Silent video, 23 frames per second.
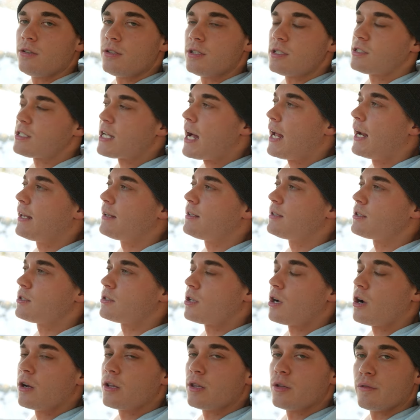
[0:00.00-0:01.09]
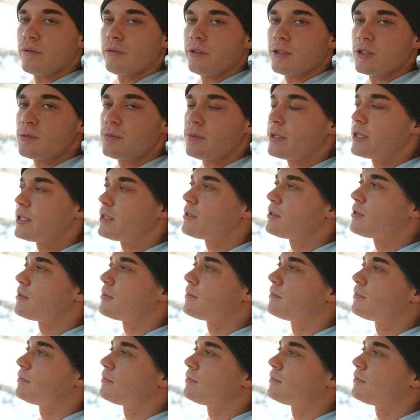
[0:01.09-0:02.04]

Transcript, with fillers: decided to start in the first place.